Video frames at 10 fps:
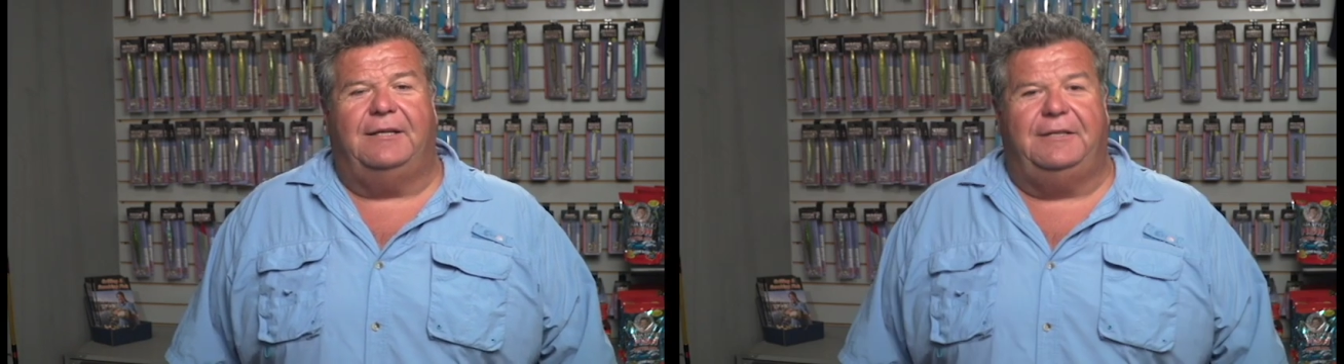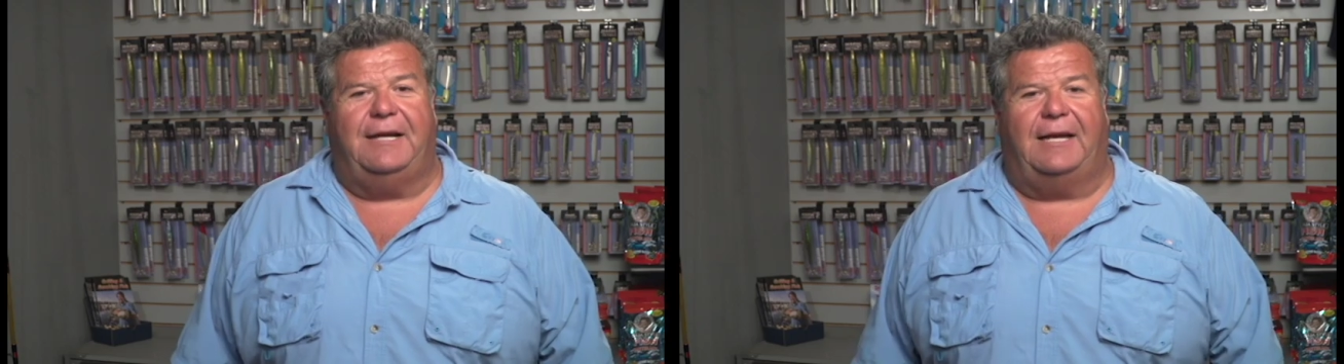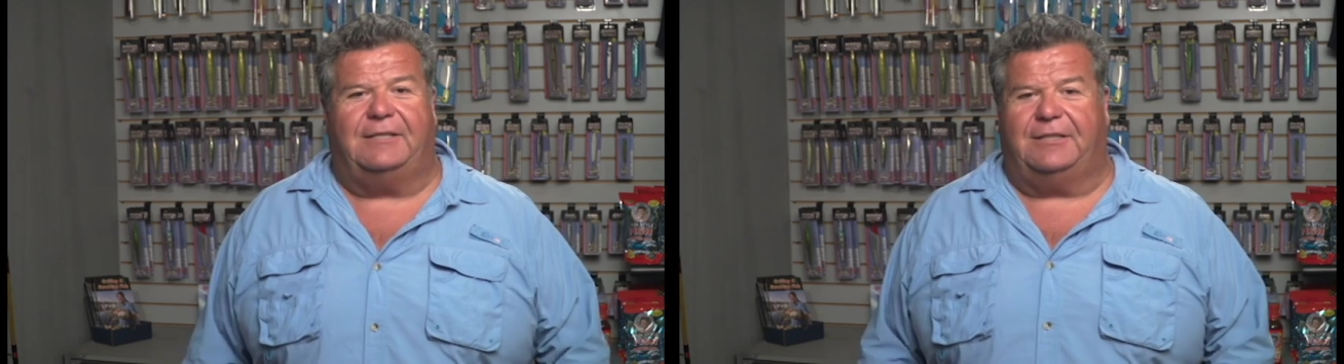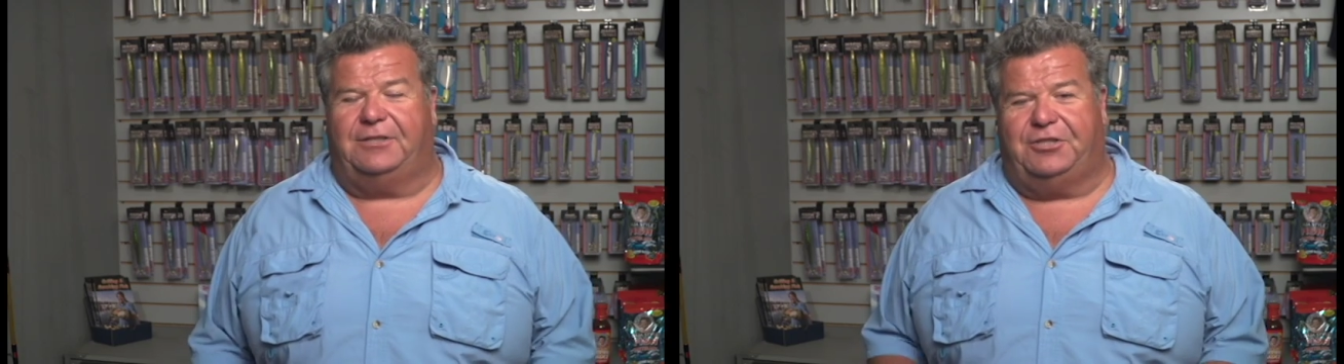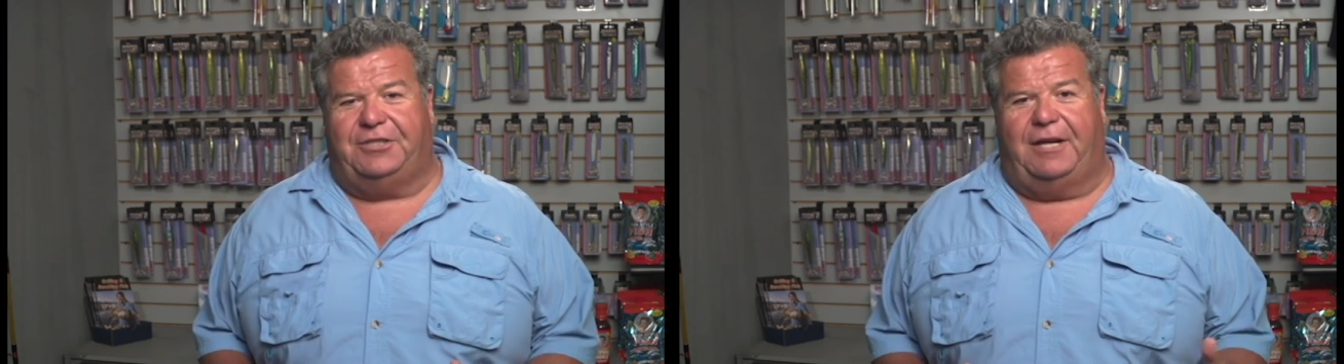You guys
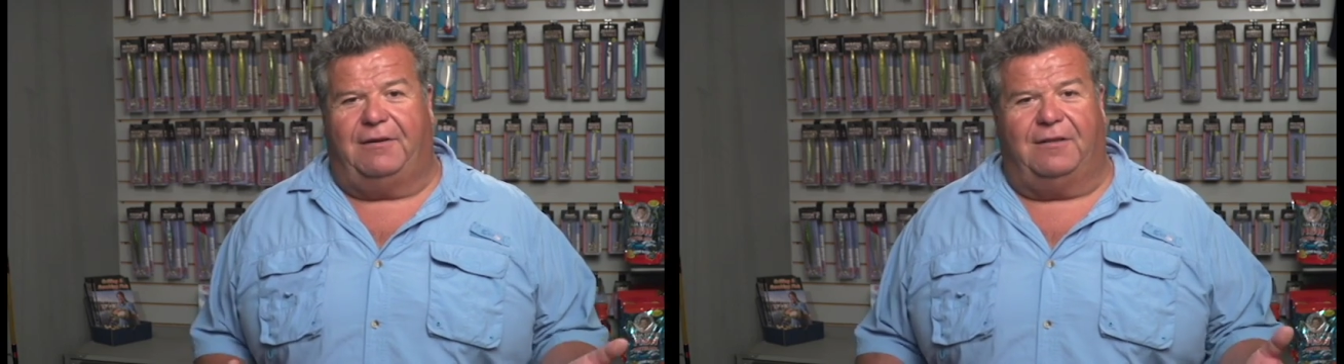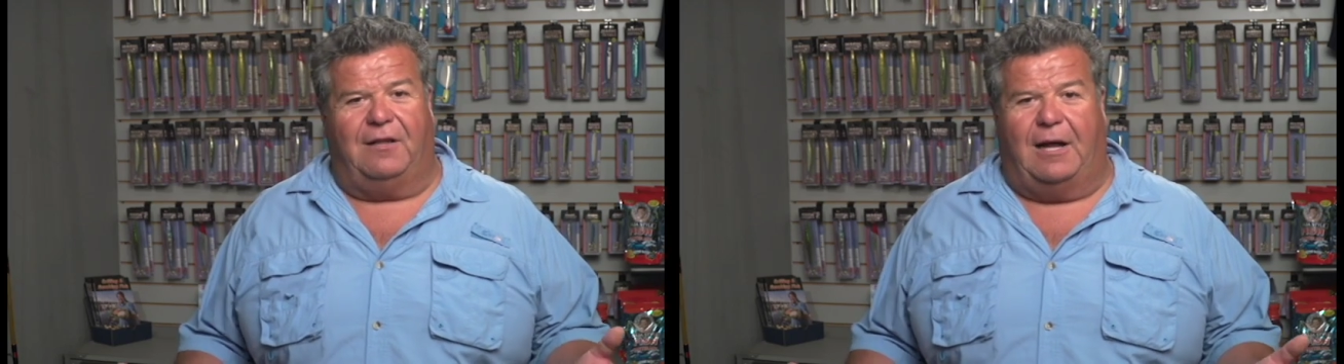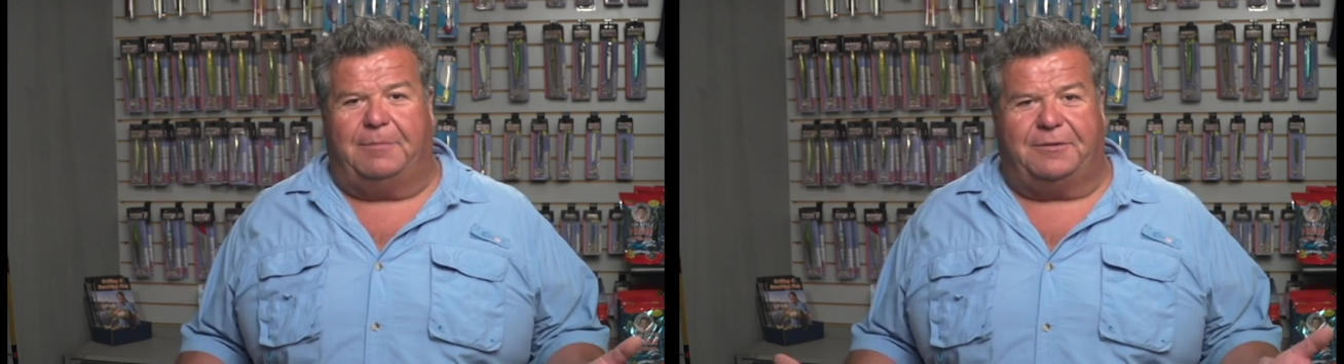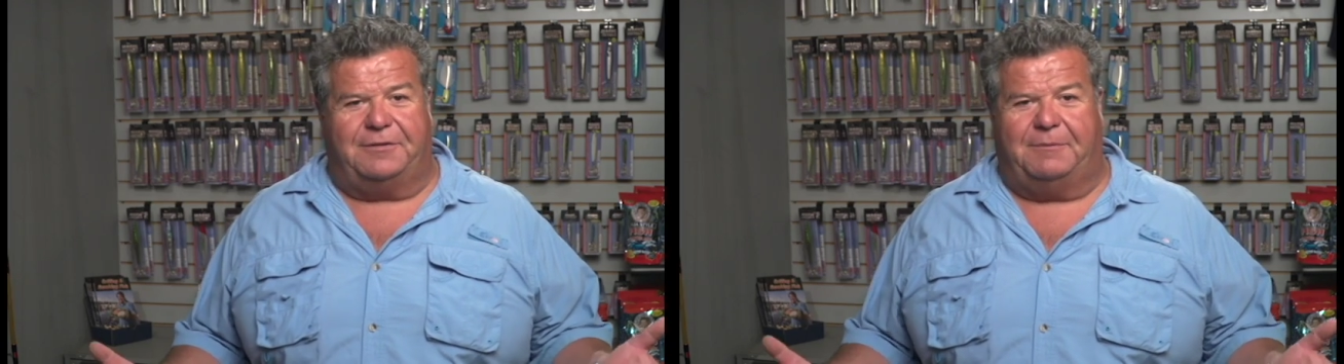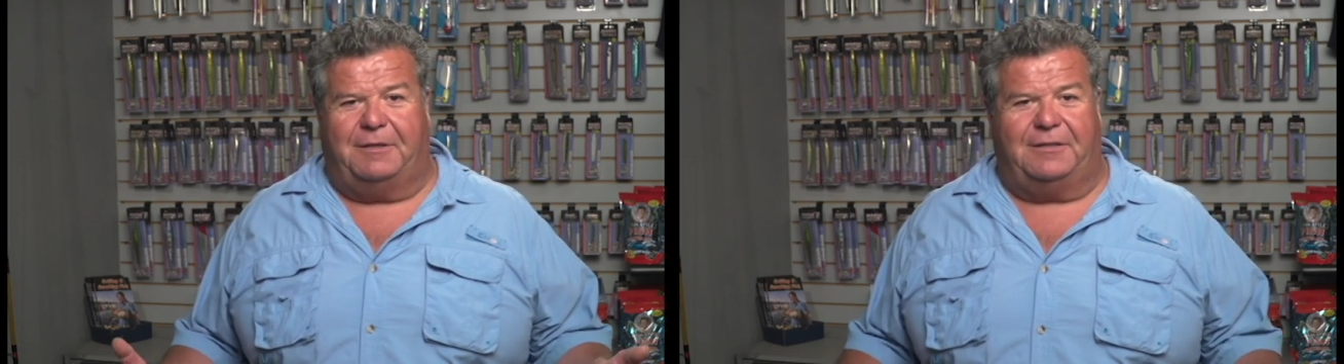can share the
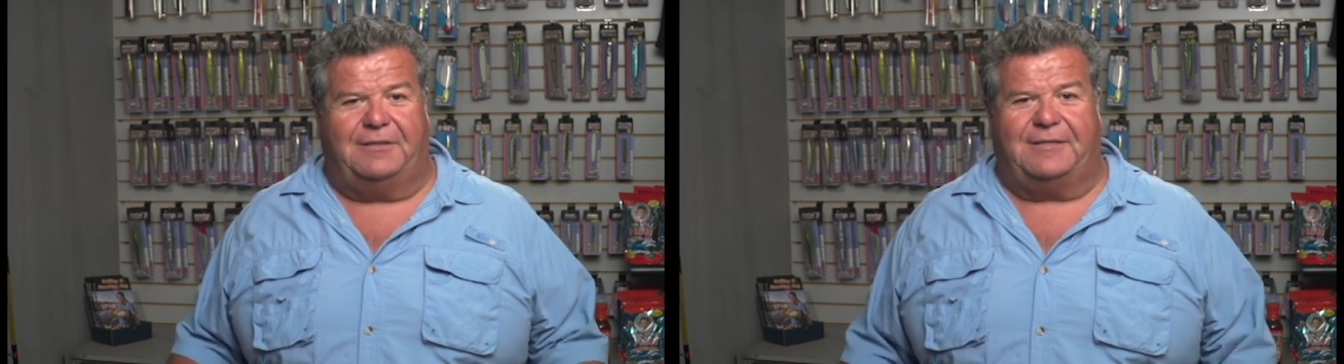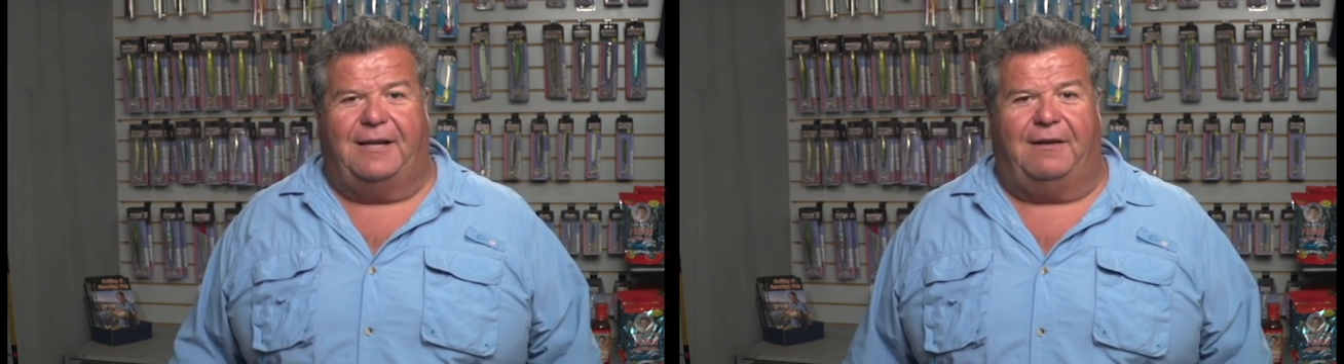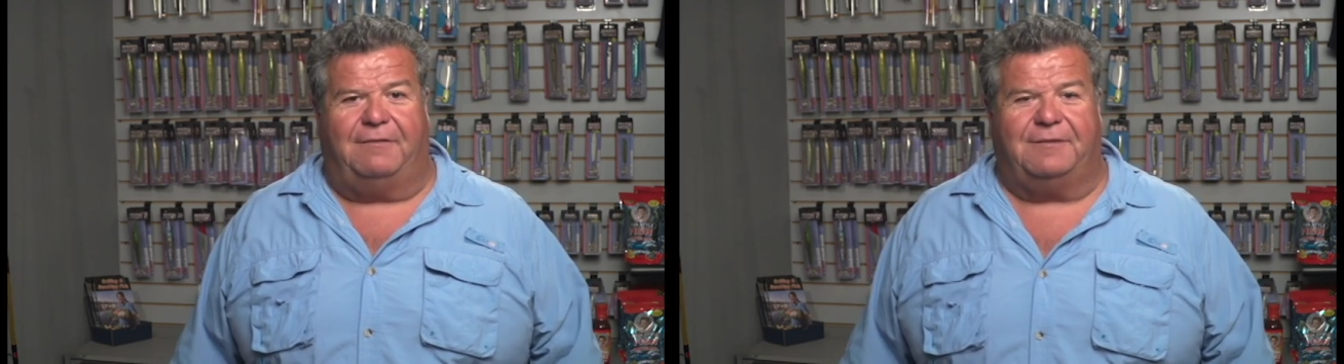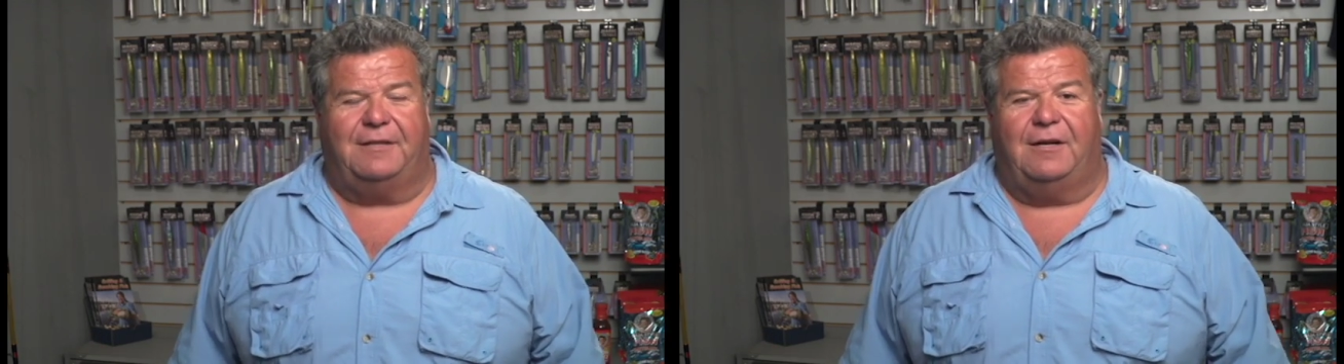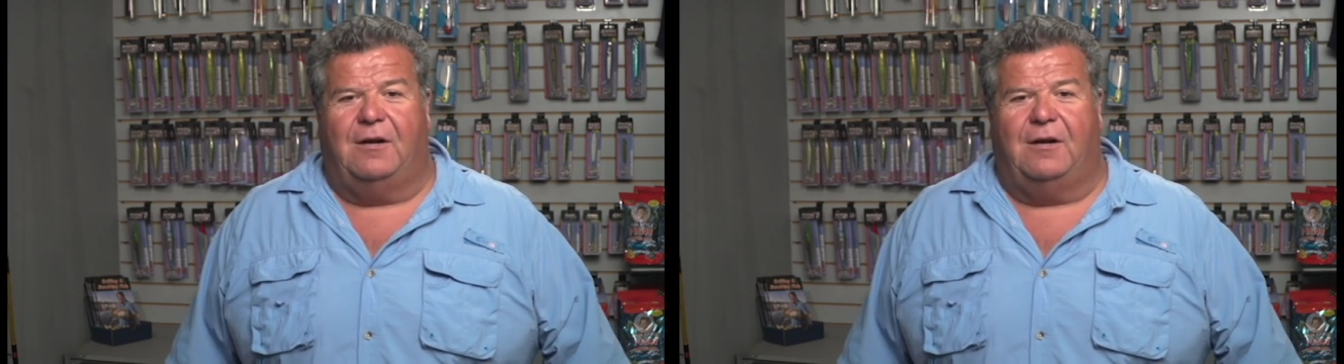lobsters among yourselves,